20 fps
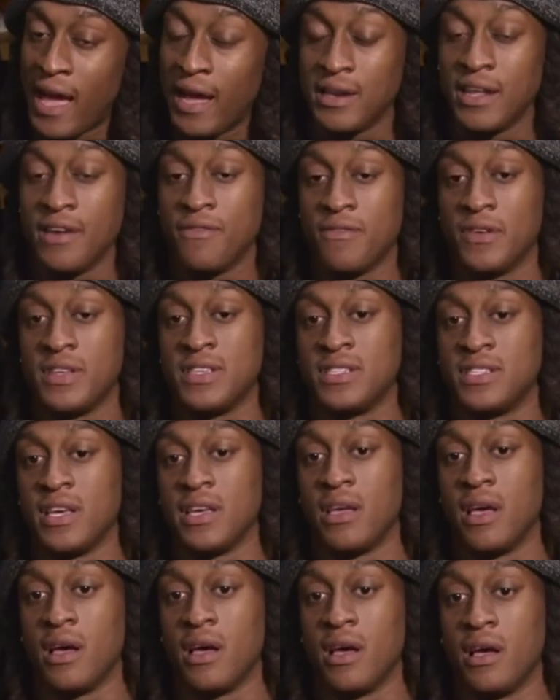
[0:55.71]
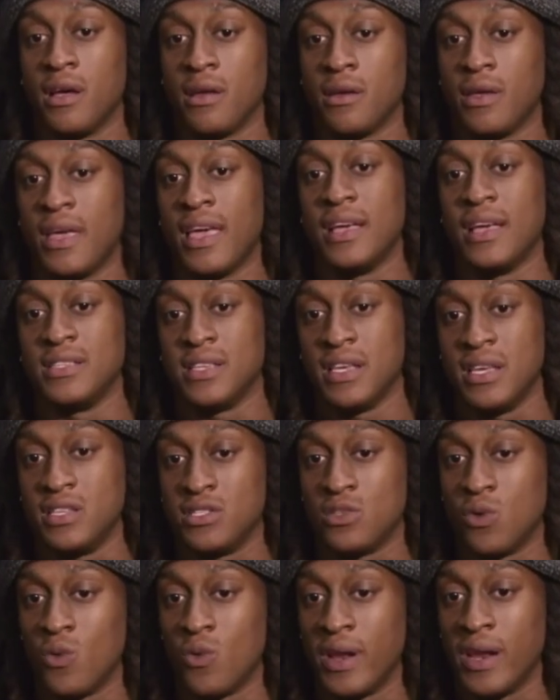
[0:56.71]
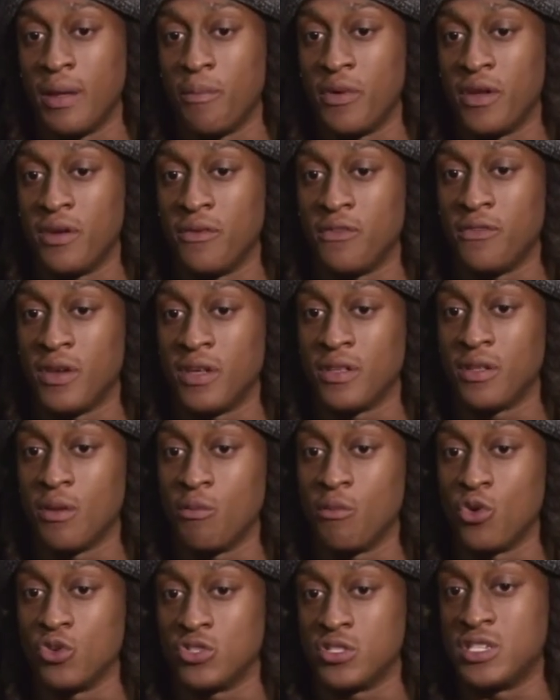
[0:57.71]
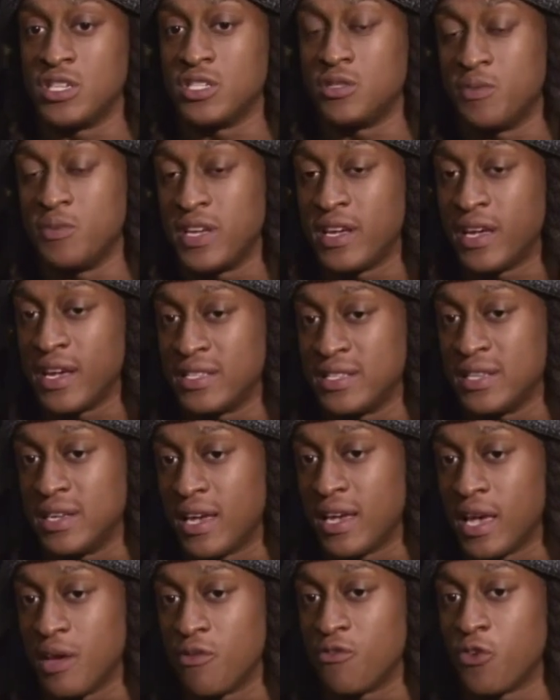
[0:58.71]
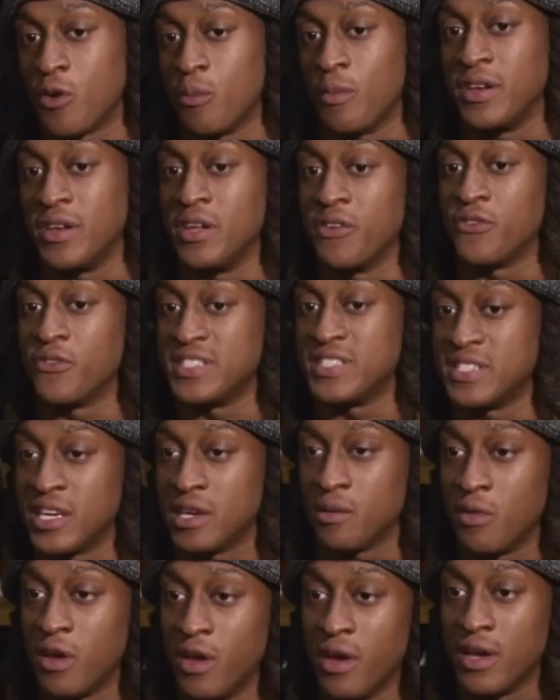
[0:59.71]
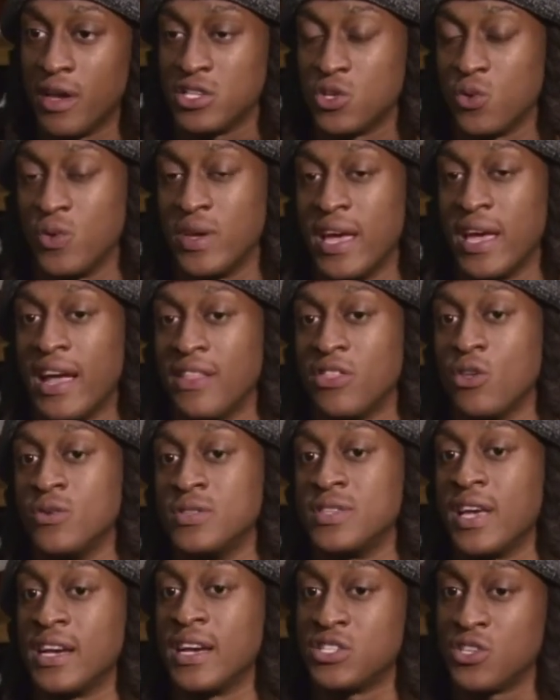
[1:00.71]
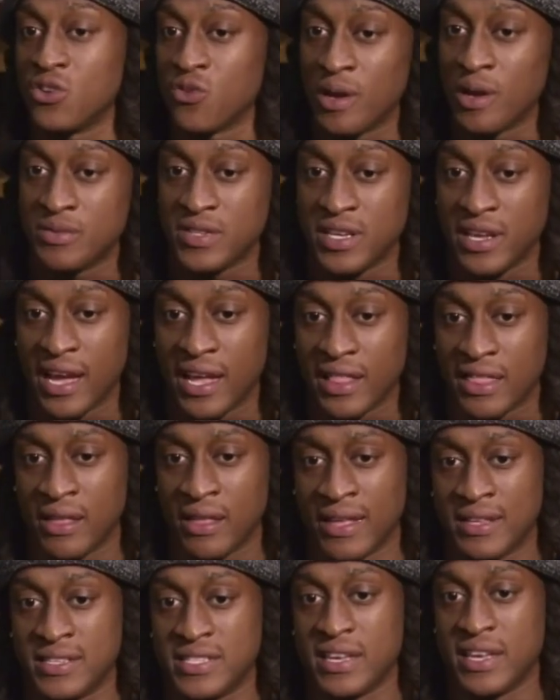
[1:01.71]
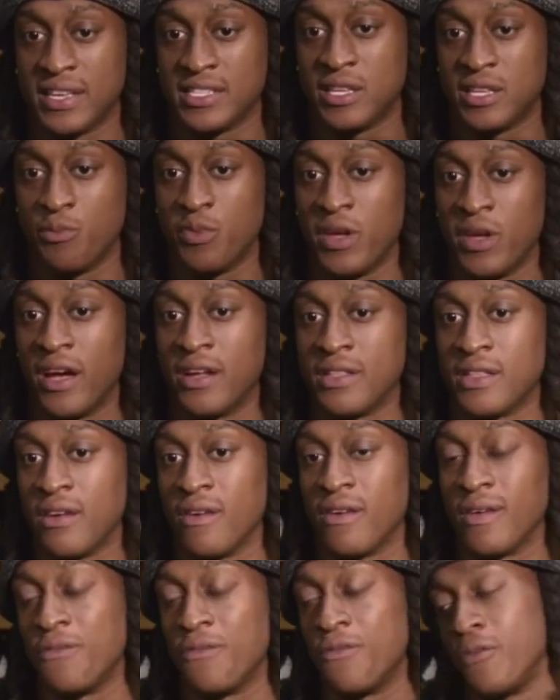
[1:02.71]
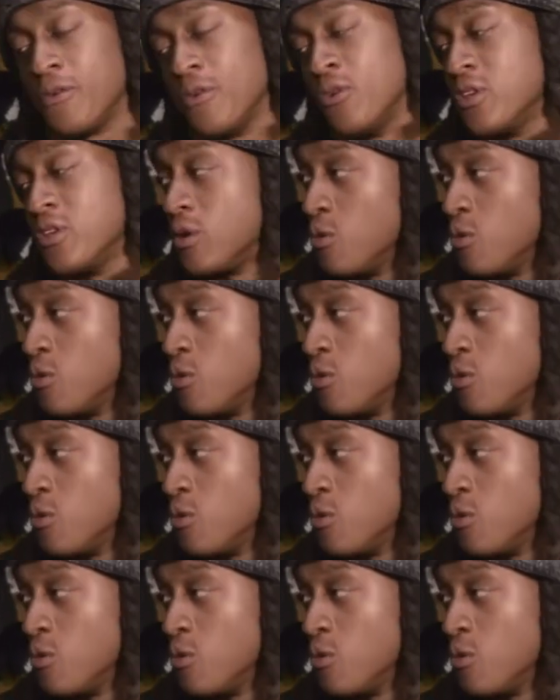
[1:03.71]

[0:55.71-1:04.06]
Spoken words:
I definitely say Kazee. He's the one that benefited the most, just because he came from a different team. So he got those extra reps. He got a chance to be out there and feel the